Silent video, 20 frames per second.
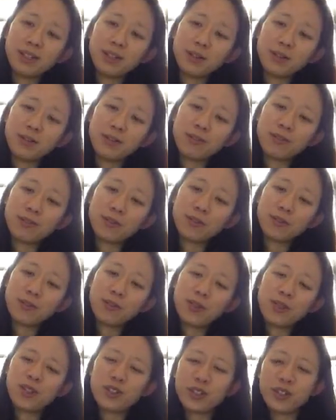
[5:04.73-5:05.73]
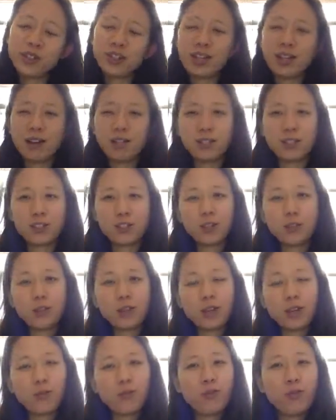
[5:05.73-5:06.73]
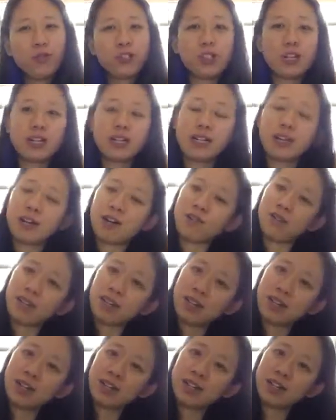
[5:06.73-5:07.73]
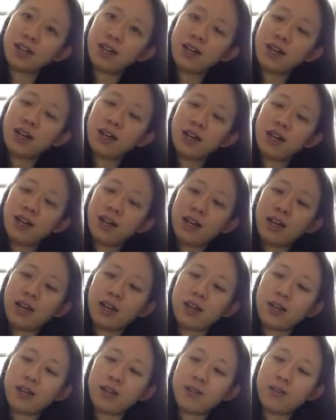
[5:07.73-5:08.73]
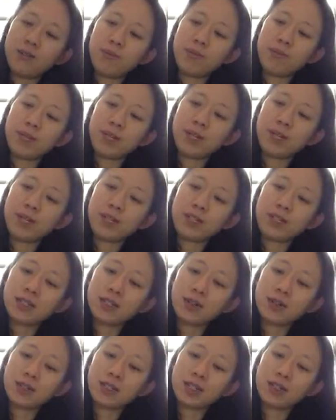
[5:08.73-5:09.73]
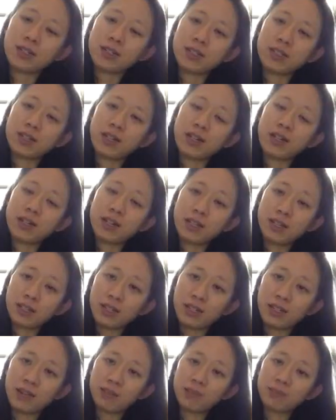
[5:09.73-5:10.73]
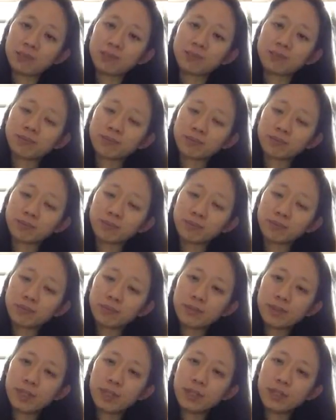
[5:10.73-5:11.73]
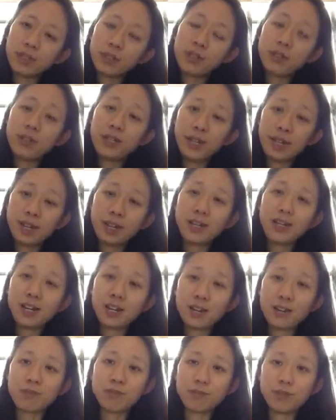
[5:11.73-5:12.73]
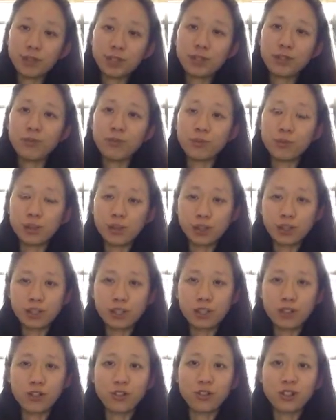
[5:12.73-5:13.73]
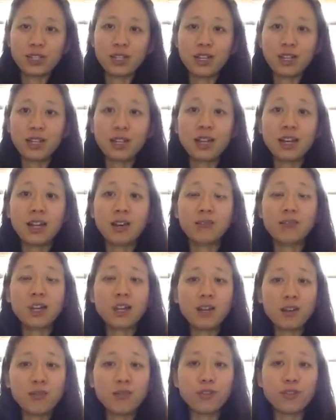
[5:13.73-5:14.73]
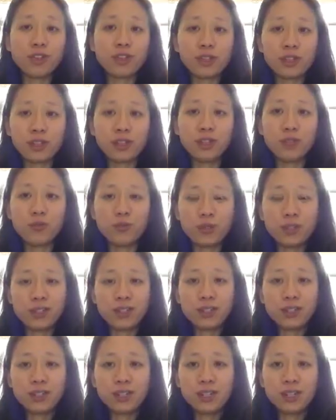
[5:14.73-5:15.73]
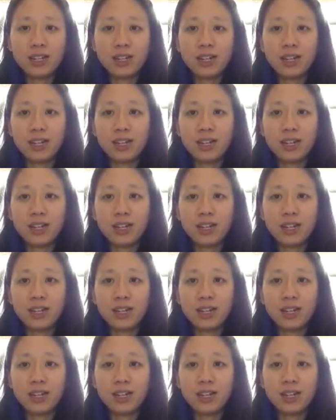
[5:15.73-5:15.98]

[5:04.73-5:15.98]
I wish I could have this toy. I wish I could have that. Then I sit her down and say, honey, you can have what you want. You just can't have everything you want.